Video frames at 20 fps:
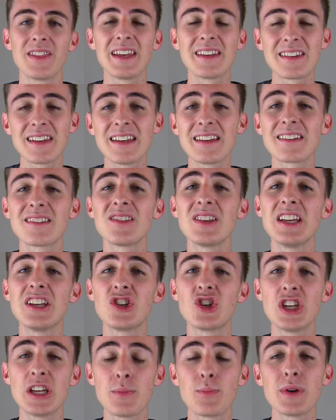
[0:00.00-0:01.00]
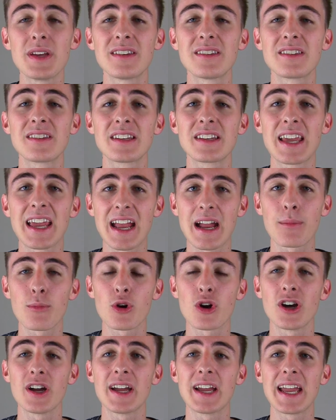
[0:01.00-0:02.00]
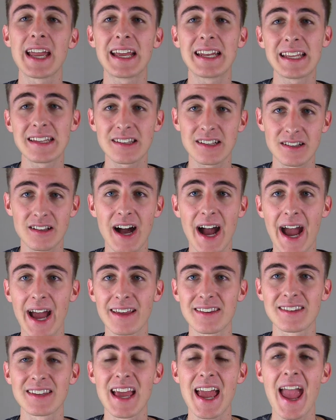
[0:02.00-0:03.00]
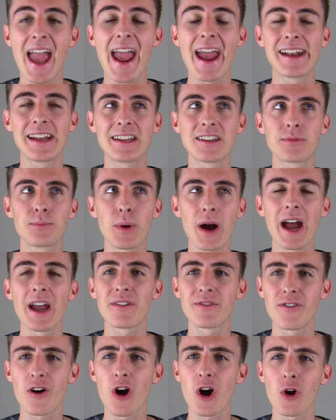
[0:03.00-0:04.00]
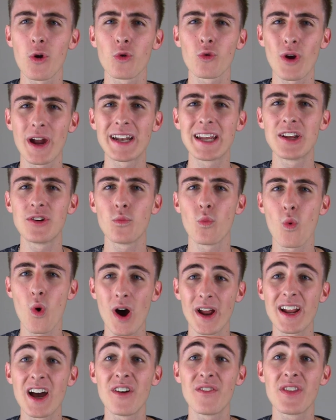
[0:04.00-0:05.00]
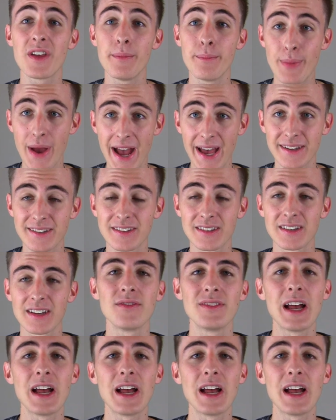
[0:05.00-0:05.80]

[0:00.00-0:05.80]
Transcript: This is the cheapest camera in its class, and it is by far rated one of the best.